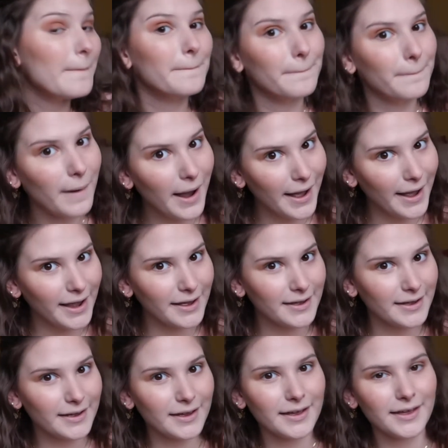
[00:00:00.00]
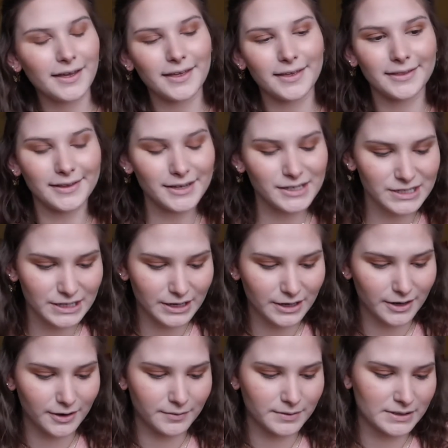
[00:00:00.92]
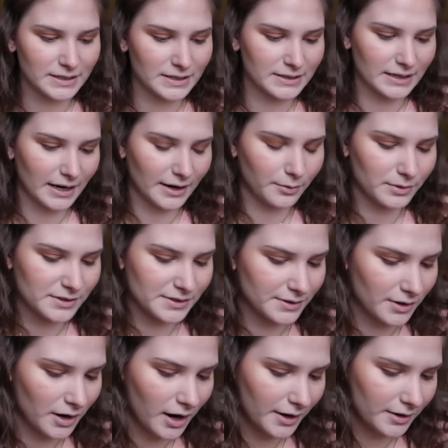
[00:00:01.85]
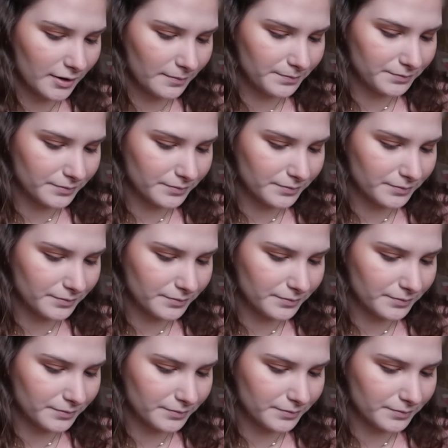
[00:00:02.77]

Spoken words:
But this year, since I was not